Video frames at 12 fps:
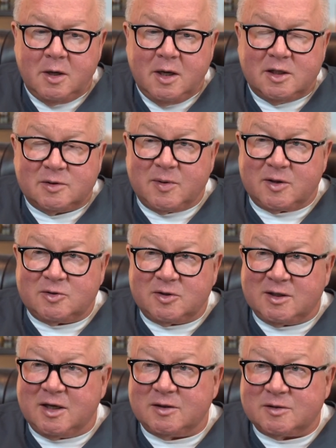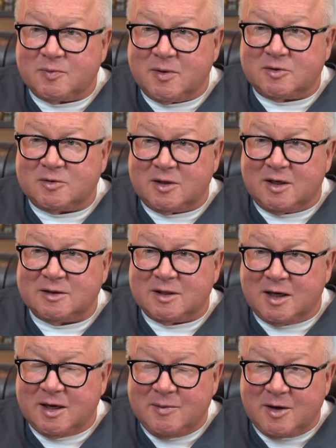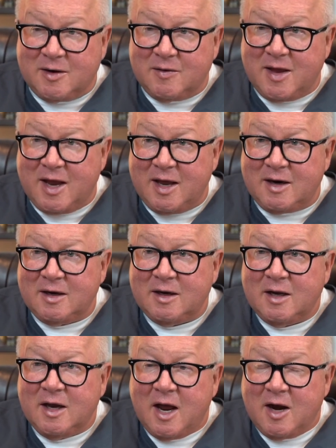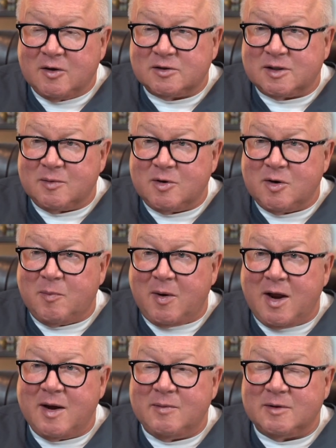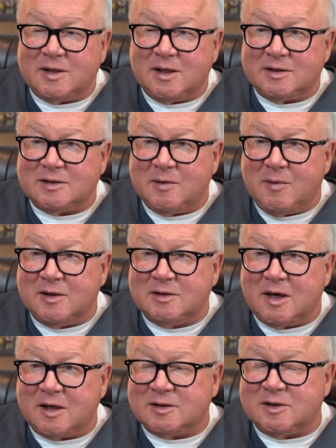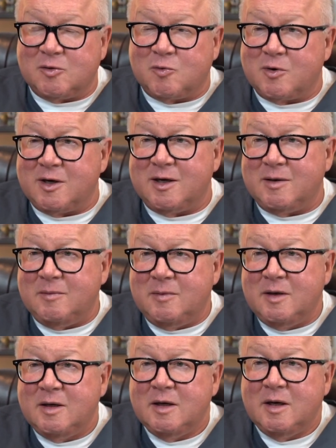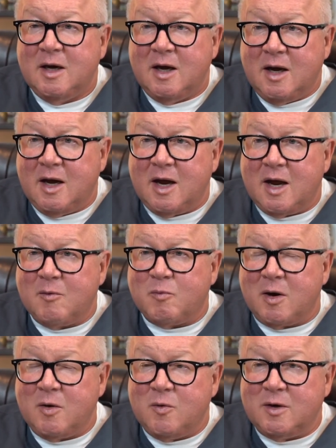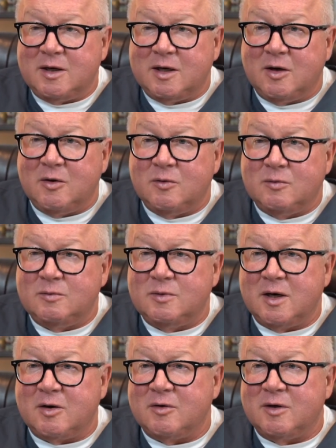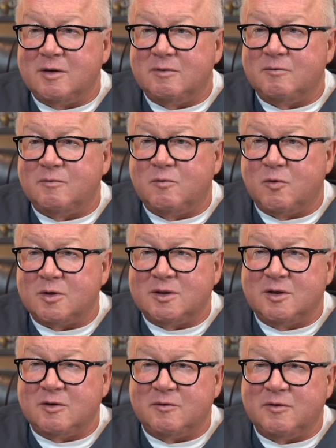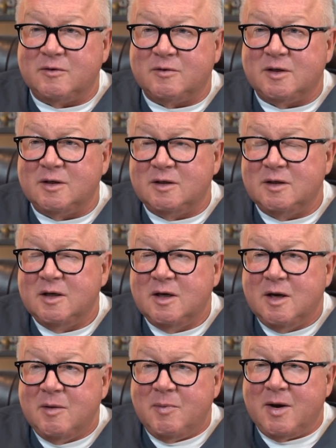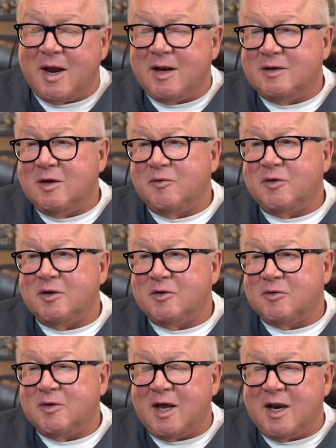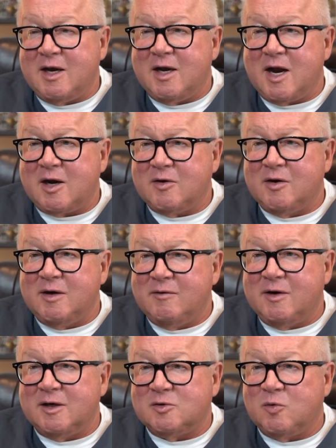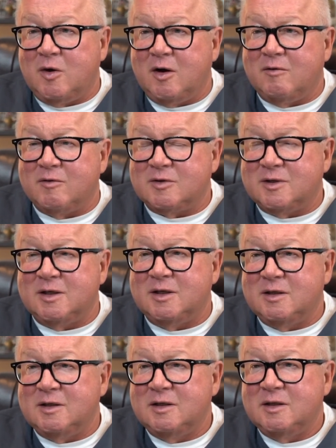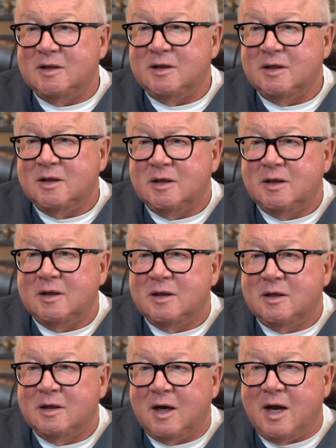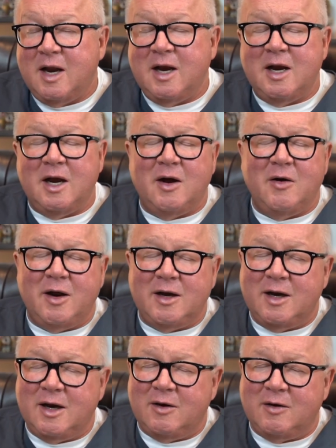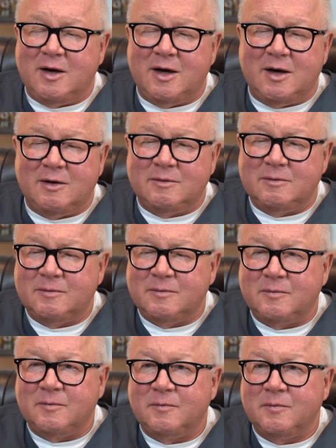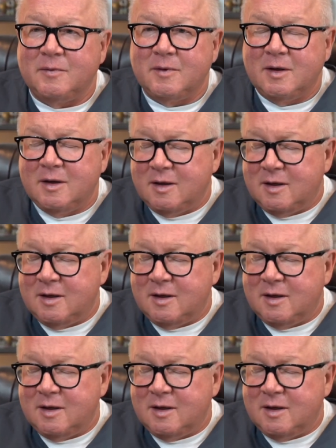SpectraCell, uh, SpectraCell is a limit on that. Mm-hmm. I know some of you buy them and test them. I, I still read them. Uh, I probably wouldn't go younger than 14 or 15. Yeah. But I don't think they're that inaccurate even at 12 or 10. You just did a really. I know, I know. That I was know. interesting to see.